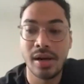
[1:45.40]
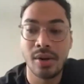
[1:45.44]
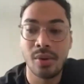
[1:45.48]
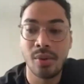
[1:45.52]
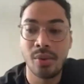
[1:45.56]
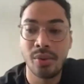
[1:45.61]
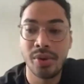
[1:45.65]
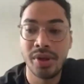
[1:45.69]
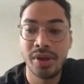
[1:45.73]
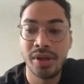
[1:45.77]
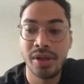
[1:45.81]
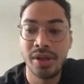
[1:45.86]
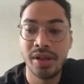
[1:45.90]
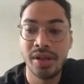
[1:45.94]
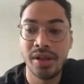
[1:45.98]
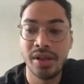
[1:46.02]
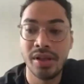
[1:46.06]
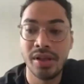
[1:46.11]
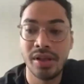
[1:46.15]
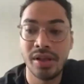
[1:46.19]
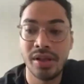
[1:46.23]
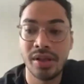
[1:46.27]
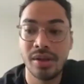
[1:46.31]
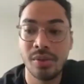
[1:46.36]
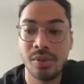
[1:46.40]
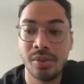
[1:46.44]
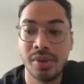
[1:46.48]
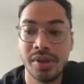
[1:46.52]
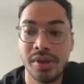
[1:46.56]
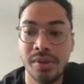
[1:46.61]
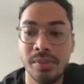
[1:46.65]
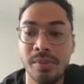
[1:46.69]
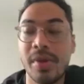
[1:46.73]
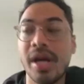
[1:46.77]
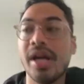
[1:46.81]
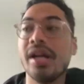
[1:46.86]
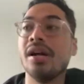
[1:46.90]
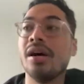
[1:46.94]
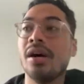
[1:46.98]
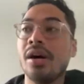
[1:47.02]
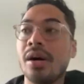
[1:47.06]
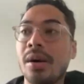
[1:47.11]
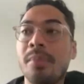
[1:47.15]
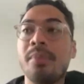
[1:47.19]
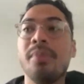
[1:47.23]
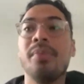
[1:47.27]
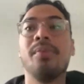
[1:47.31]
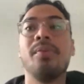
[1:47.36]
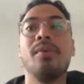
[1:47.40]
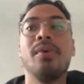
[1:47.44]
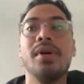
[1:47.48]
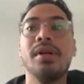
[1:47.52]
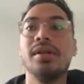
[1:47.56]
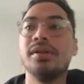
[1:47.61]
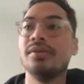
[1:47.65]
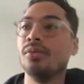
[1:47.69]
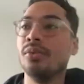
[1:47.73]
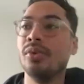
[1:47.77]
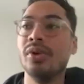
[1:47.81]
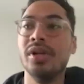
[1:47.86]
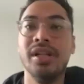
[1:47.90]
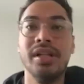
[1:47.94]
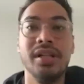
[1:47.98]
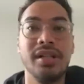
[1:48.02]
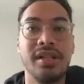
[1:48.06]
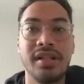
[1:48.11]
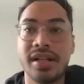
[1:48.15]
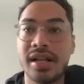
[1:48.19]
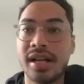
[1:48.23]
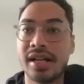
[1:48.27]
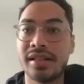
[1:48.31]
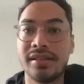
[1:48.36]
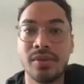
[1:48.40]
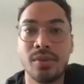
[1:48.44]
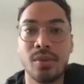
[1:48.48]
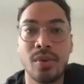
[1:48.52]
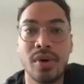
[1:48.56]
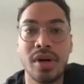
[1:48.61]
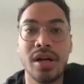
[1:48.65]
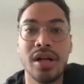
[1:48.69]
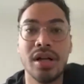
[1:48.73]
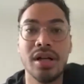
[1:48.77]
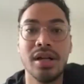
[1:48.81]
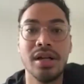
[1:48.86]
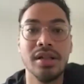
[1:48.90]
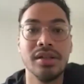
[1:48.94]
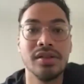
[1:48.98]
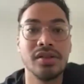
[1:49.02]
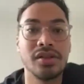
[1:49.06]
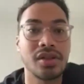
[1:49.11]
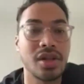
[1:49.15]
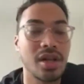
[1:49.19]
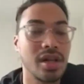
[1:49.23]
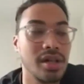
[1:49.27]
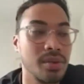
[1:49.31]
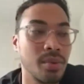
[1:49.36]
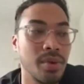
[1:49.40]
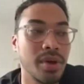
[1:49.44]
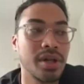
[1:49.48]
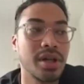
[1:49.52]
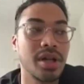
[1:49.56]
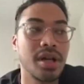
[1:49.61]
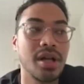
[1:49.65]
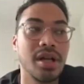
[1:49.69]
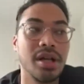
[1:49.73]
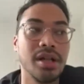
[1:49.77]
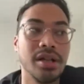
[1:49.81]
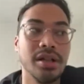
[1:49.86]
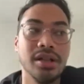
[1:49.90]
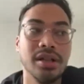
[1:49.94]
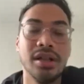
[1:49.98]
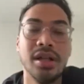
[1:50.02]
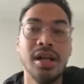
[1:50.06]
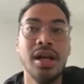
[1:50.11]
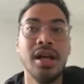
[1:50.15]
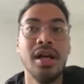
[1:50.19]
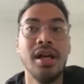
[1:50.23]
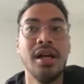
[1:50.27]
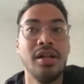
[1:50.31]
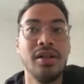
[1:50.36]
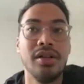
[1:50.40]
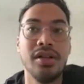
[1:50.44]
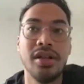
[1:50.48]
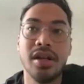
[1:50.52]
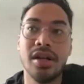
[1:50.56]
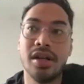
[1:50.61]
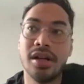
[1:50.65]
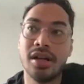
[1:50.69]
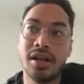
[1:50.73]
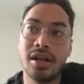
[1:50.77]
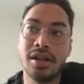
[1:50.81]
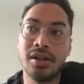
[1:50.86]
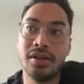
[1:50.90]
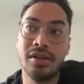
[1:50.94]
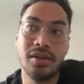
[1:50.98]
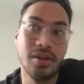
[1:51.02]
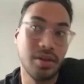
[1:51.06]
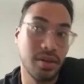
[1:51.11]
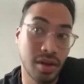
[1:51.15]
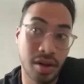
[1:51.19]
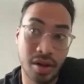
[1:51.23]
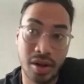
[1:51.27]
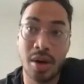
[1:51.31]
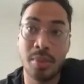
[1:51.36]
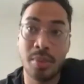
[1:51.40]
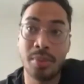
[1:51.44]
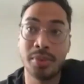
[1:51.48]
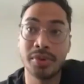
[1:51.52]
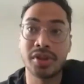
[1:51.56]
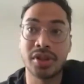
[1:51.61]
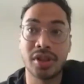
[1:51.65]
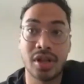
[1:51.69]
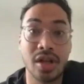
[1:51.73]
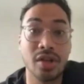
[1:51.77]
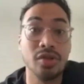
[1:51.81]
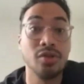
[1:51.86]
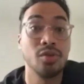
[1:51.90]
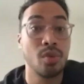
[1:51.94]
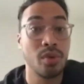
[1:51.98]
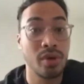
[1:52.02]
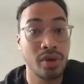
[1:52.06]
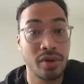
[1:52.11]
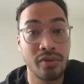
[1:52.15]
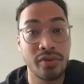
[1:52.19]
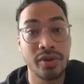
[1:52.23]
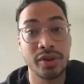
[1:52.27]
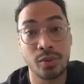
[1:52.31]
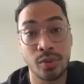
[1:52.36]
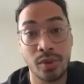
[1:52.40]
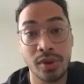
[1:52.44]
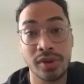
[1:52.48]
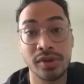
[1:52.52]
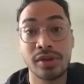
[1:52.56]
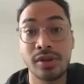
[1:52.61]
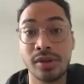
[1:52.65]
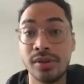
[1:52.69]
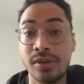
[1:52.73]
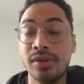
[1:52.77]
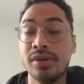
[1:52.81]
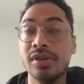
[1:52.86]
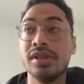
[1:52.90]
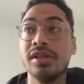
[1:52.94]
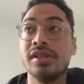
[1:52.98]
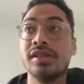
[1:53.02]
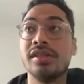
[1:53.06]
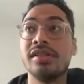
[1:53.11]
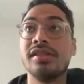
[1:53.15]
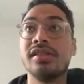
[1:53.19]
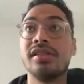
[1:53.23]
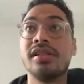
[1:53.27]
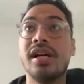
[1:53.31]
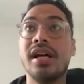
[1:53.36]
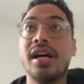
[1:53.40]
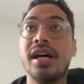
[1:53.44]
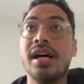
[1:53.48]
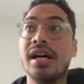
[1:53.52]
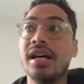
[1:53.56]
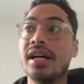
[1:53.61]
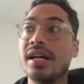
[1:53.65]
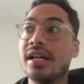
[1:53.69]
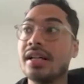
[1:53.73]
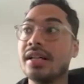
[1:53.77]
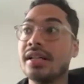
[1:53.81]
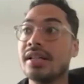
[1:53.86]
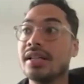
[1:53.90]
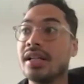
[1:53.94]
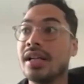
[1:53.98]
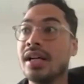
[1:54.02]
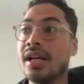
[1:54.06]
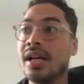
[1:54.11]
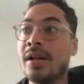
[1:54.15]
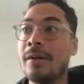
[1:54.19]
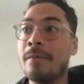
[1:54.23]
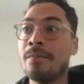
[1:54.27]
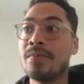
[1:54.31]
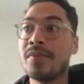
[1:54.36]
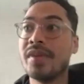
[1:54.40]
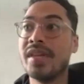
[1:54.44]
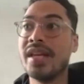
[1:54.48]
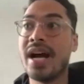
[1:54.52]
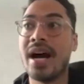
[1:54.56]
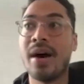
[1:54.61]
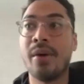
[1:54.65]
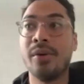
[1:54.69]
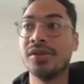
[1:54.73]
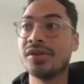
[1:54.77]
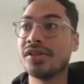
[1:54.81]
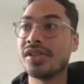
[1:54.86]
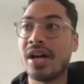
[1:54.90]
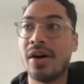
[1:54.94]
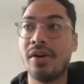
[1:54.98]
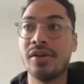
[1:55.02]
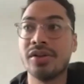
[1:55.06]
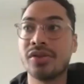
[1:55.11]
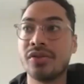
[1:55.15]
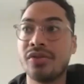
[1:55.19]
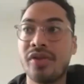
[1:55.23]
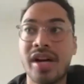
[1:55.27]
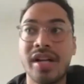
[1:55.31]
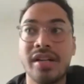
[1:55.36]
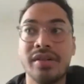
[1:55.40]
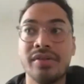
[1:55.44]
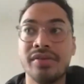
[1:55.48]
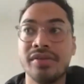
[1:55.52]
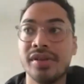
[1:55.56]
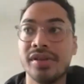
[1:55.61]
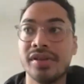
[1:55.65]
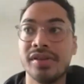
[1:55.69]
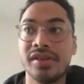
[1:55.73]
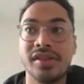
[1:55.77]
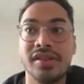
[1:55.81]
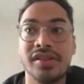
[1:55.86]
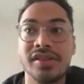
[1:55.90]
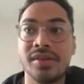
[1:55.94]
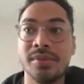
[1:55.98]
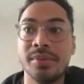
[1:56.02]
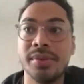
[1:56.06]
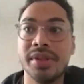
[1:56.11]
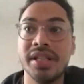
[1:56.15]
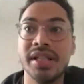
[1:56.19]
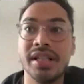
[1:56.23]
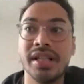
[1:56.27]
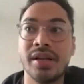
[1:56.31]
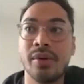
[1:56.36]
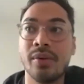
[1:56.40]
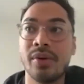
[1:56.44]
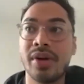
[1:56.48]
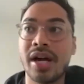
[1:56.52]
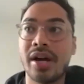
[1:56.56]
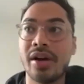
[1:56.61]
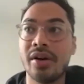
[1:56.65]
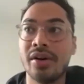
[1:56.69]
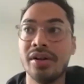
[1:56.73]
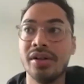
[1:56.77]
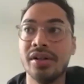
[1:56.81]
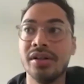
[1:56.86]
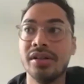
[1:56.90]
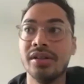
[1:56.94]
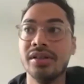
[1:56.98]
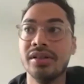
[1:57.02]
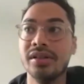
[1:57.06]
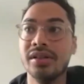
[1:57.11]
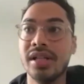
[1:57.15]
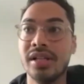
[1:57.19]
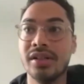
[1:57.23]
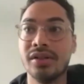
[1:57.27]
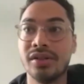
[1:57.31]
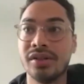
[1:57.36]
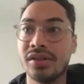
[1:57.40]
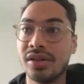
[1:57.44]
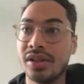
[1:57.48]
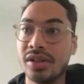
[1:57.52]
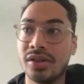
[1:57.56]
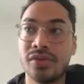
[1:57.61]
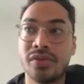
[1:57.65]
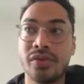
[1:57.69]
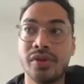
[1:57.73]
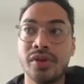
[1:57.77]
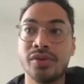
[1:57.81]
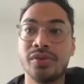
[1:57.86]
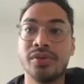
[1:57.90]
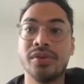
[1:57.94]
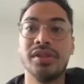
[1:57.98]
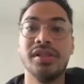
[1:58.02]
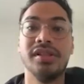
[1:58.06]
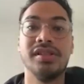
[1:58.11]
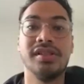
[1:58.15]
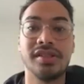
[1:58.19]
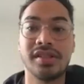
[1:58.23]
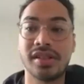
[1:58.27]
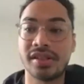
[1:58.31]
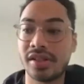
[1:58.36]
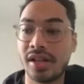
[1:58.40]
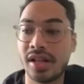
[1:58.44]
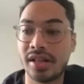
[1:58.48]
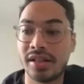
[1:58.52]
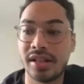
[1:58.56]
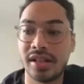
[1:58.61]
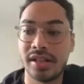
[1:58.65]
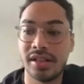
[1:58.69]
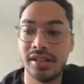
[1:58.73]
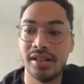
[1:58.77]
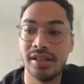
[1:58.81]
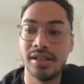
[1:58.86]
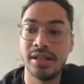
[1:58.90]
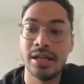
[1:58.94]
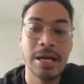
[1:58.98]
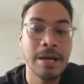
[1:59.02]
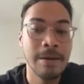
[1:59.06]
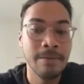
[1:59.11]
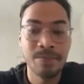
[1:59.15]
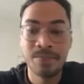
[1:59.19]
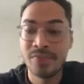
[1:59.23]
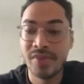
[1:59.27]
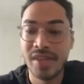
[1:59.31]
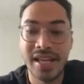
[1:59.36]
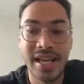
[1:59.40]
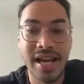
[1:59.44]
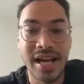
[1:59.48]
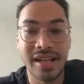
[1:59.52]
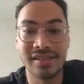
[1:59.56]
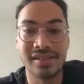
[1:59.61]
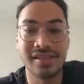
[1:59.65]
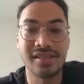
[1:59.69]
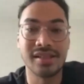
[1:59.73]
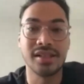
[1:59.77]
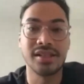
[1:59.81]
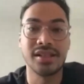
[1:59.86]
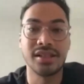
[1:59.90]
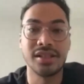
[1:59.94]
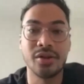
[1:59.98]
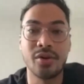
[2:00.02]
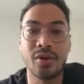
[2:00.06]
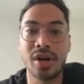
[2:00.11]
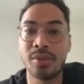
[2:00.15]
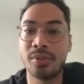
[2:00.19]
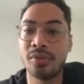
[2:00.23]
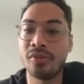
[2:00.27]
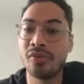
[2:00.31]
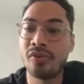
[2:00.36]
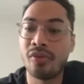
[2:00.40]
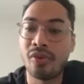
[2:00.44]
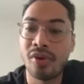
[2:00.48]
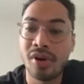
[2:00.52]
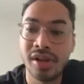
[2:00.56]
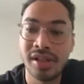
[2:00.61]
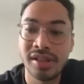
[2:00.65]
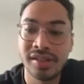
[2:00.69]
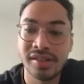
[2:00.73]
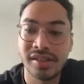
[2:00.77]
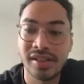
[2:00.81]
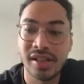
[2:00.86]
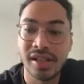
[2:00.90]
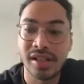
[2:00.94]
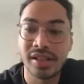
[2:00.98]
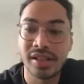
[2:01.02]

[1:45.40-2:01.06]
we met up, really connected well, started working on a couple songs, one of which was Clueless. And yeah, I was a fan of his since the beginning. When I heard his first releases, I thought that he had such an incredible voice. Like